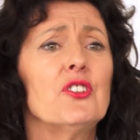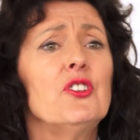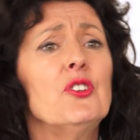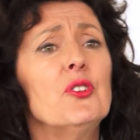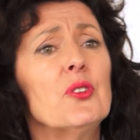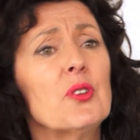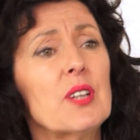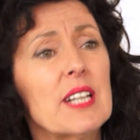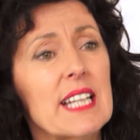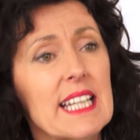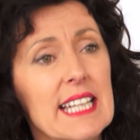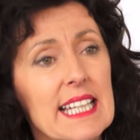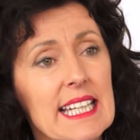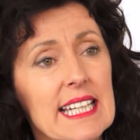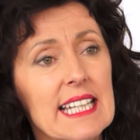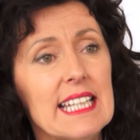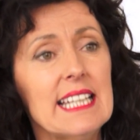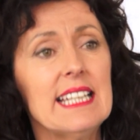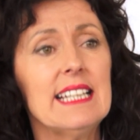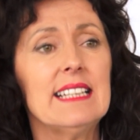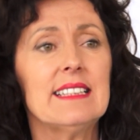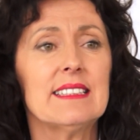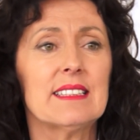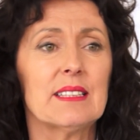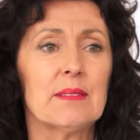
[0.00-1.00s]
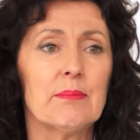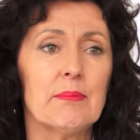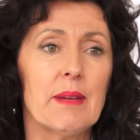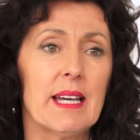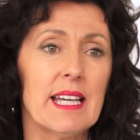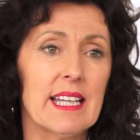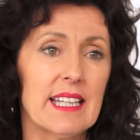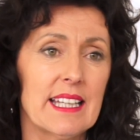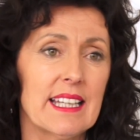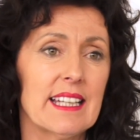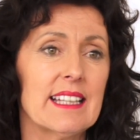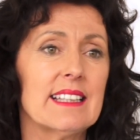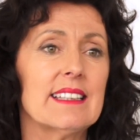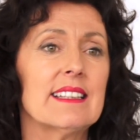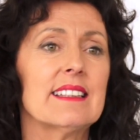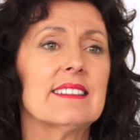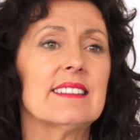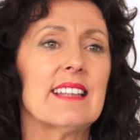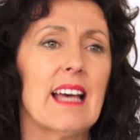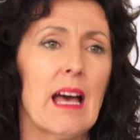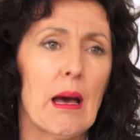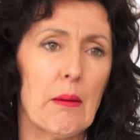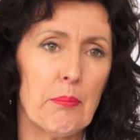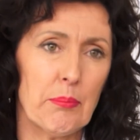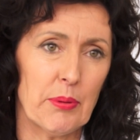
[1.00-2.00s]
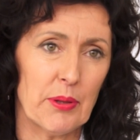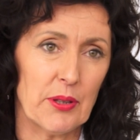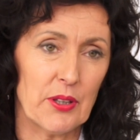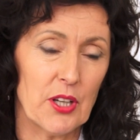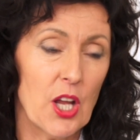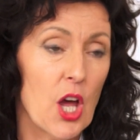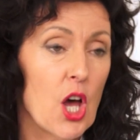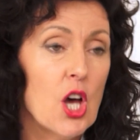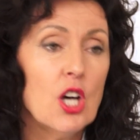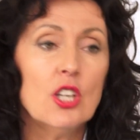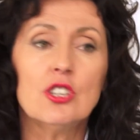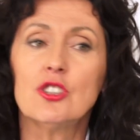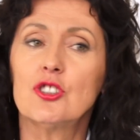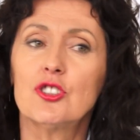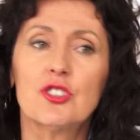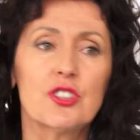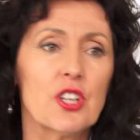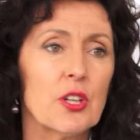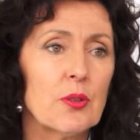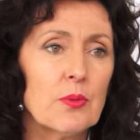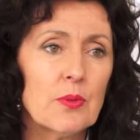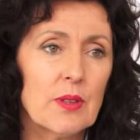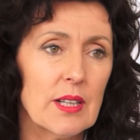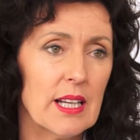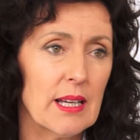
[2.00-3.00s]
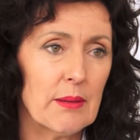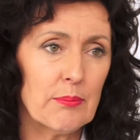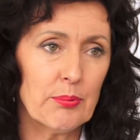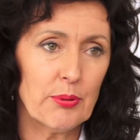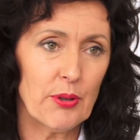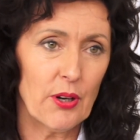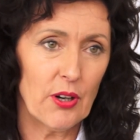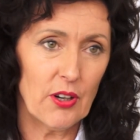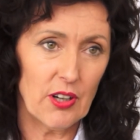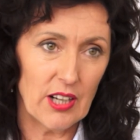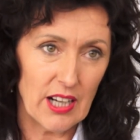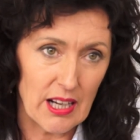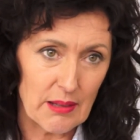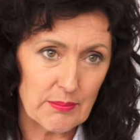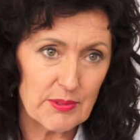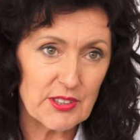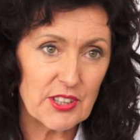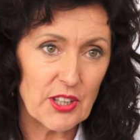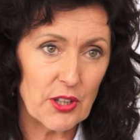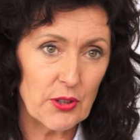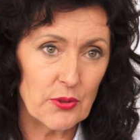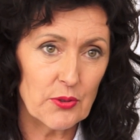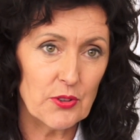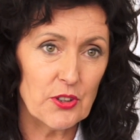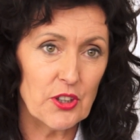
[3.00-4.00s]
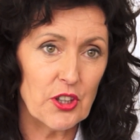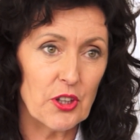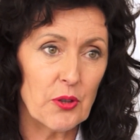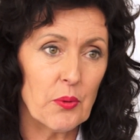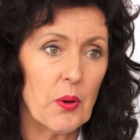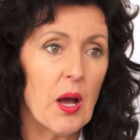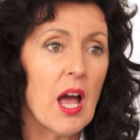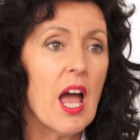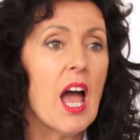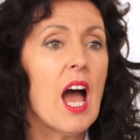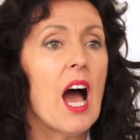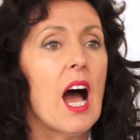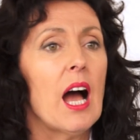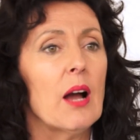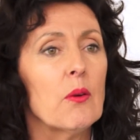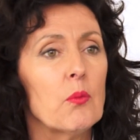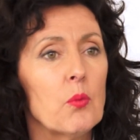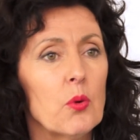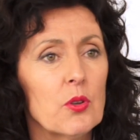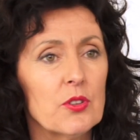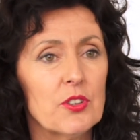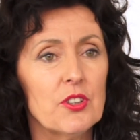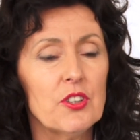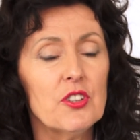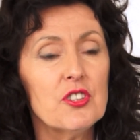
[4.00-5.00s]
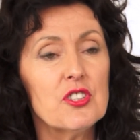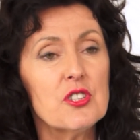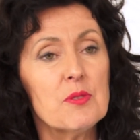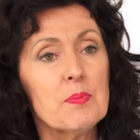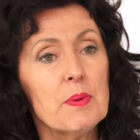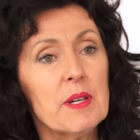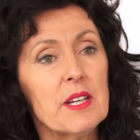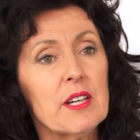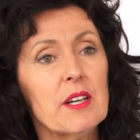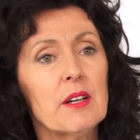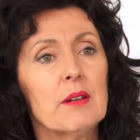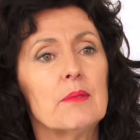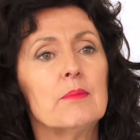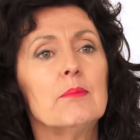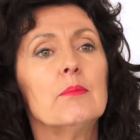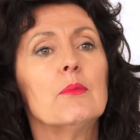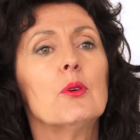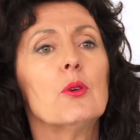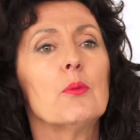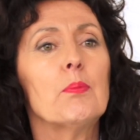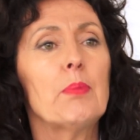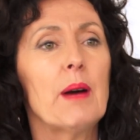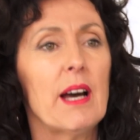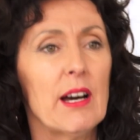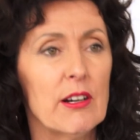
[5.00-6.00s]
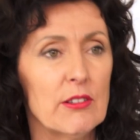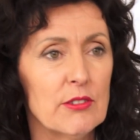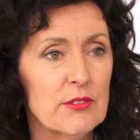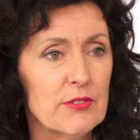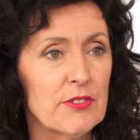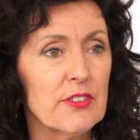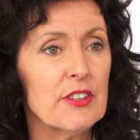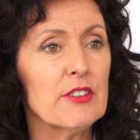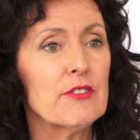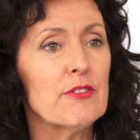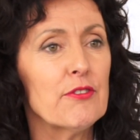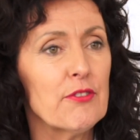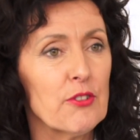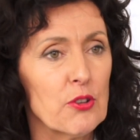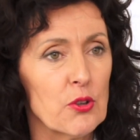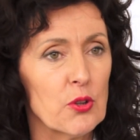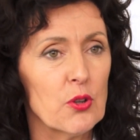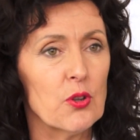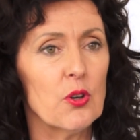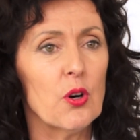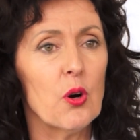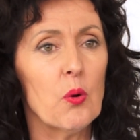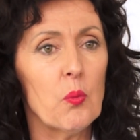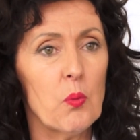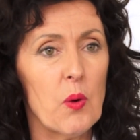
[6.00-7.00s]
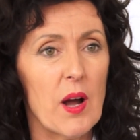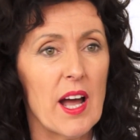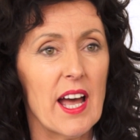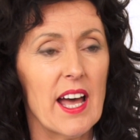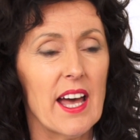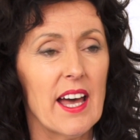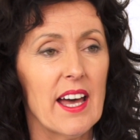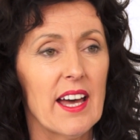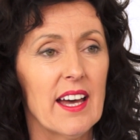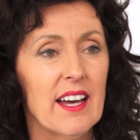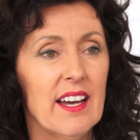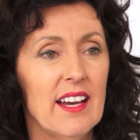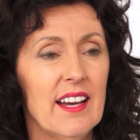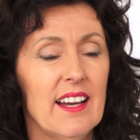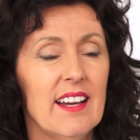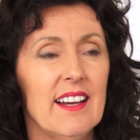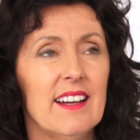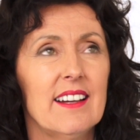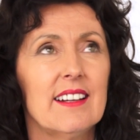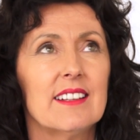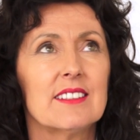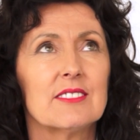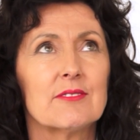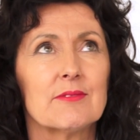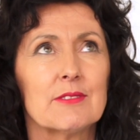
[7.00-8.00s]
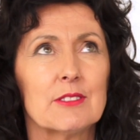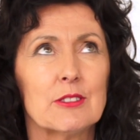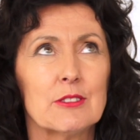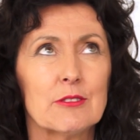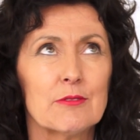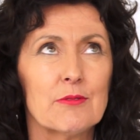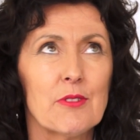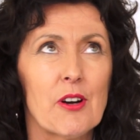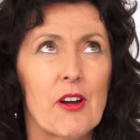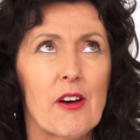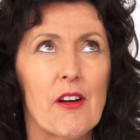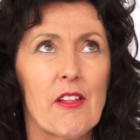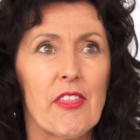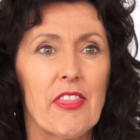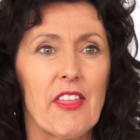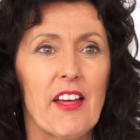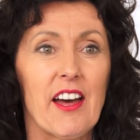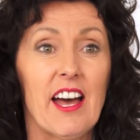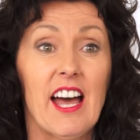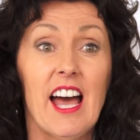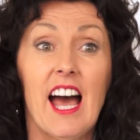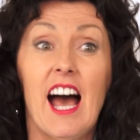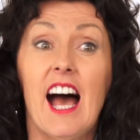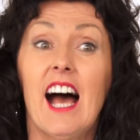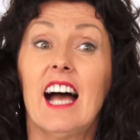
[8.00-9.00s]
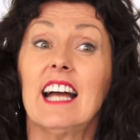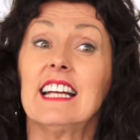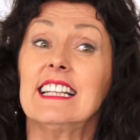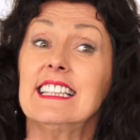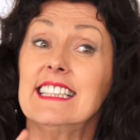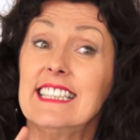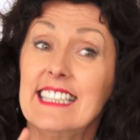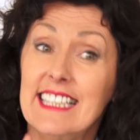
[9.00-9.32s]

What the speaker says: and you're key to making this happen. Don't let prolapse own you. I want you to become more pelvic floor aware, or rather, I